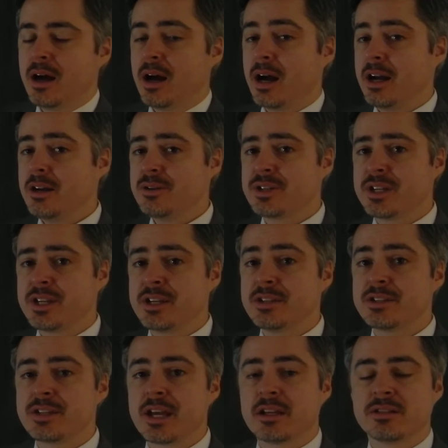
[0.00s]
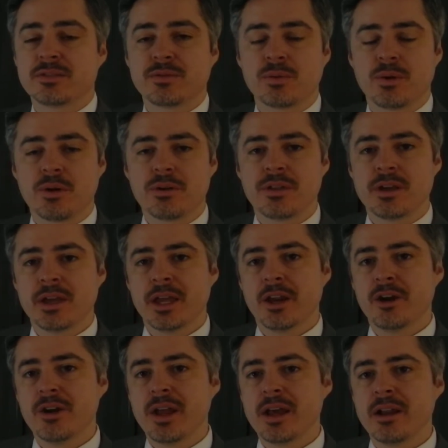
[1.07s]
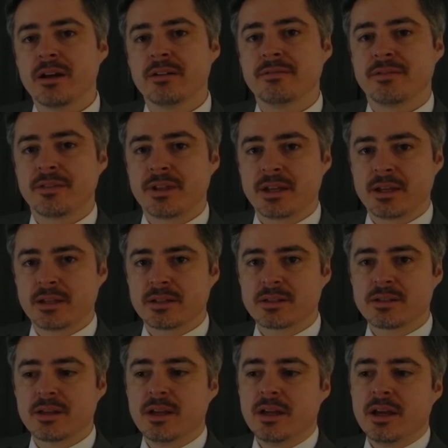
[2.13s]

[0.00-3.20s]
IoT stands for the Internet of Things,